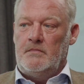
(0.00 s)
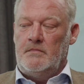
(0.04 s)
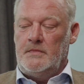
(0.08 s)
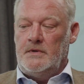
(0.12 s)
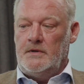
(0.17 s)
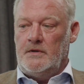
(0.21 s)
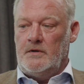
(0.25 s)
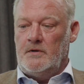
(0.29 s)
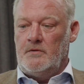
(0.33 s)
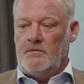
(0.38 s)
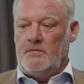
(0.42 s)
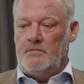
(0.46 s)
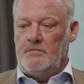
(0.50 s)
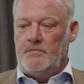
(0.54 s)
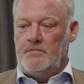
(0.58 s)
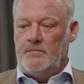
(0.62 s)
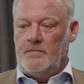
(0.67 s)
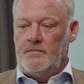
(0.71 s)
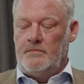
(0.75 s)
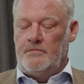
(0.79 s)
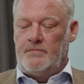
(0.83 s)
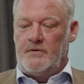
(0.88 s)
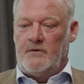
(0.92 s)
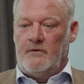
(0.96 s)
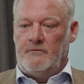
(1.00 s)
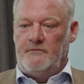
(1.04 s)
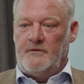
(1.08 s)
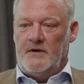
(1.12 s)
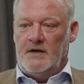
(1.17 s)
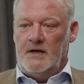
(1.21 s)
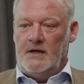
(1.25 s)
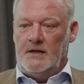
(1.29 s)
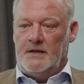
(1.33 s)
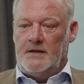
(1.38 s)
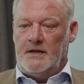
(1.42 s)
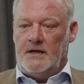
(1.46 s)
you know,
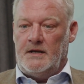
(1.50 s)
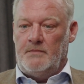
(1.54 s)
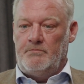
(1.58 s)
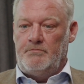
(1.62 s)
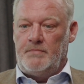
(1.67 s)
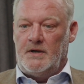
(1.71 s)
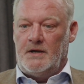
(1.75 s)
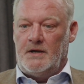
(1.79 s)
profiled and